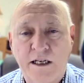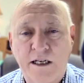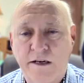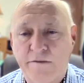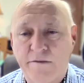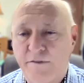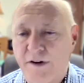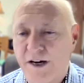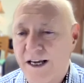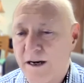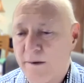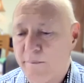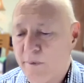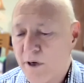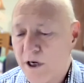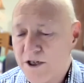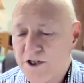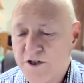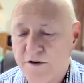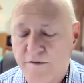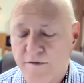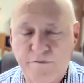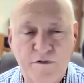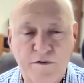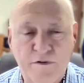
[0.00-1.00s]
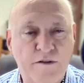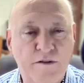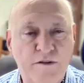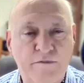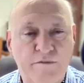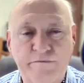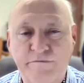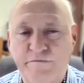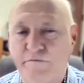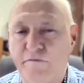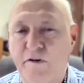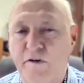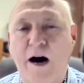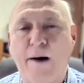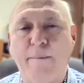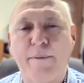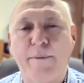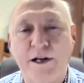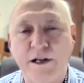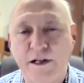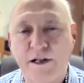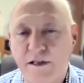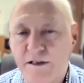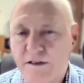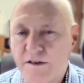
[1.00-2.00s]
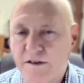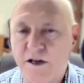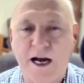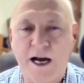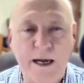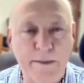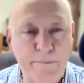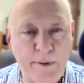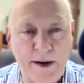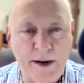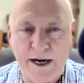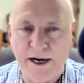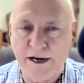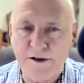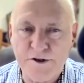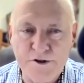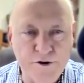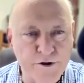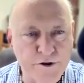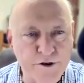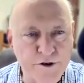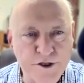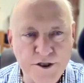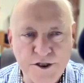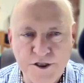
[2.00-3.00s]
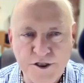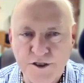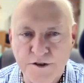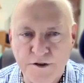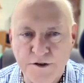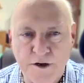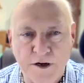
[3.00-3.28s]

If I get a bunch of vomited type answers